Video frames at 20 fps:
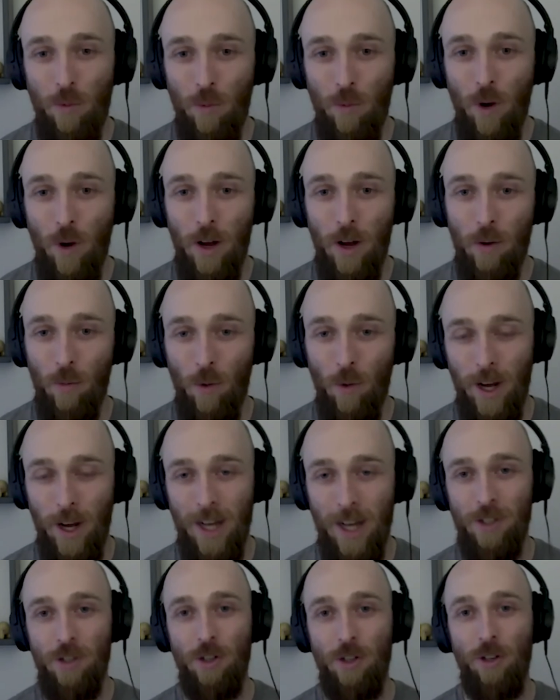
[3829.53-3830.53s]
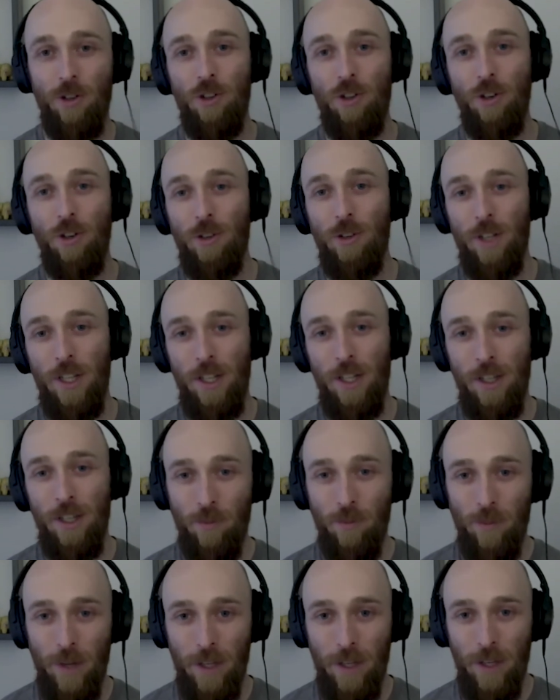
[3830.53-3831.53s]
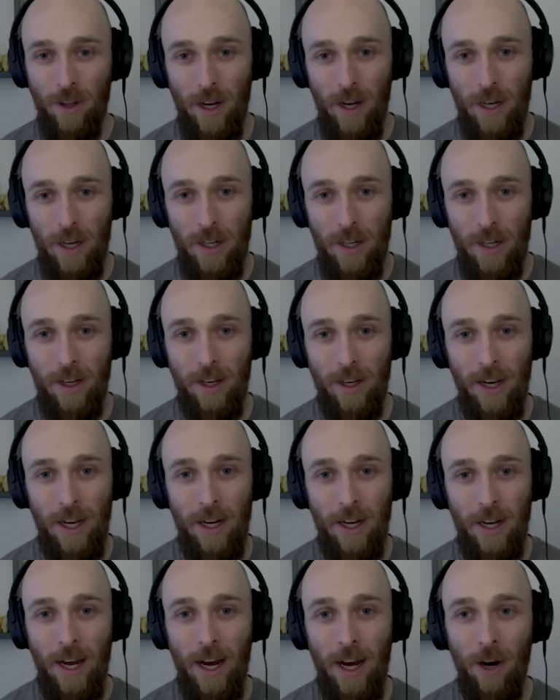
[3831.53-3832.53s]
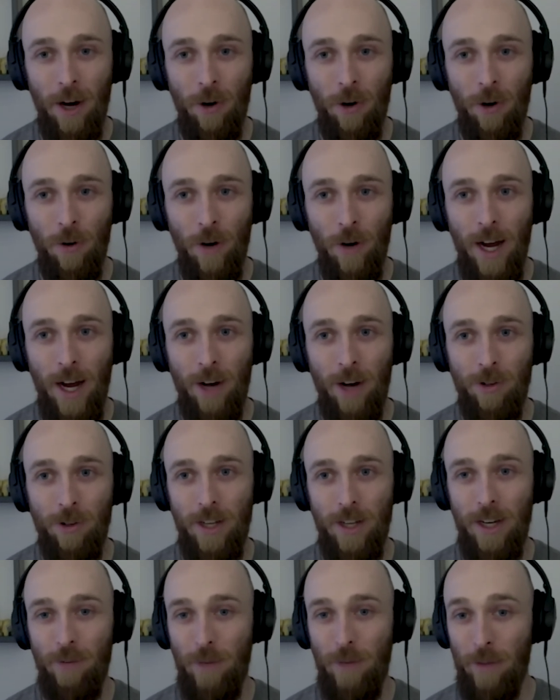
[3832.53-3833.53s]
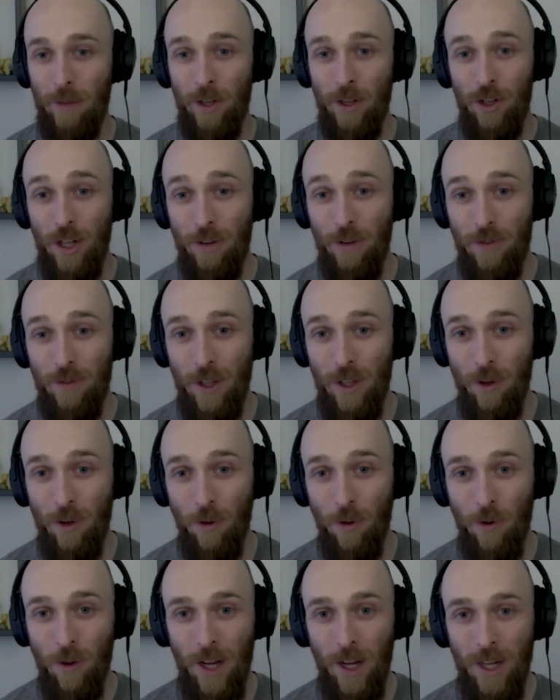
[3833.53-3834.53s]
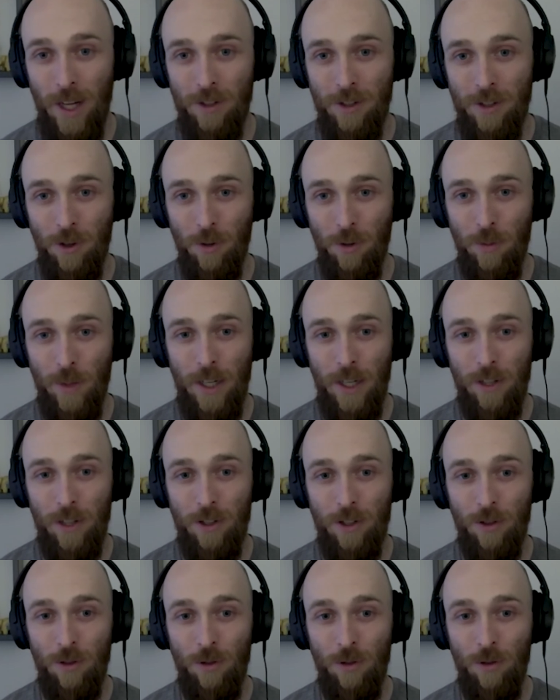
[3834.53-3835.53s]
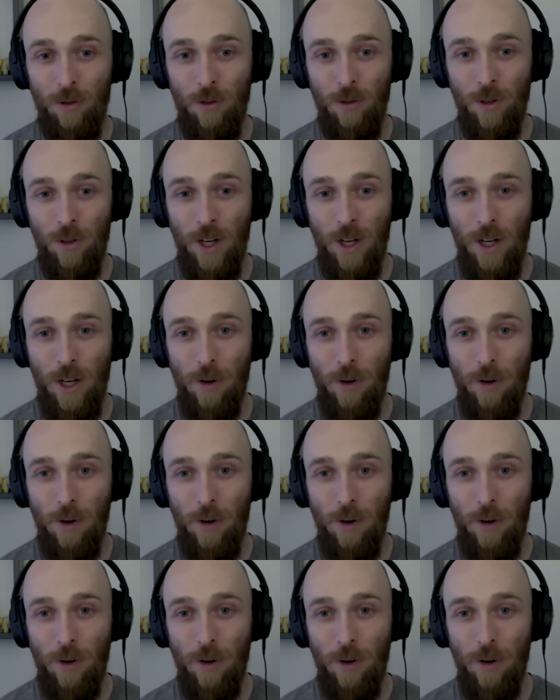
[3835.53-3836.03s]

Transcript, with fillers: what what has your journey been like and how how has that maybe shifted over the last little bit to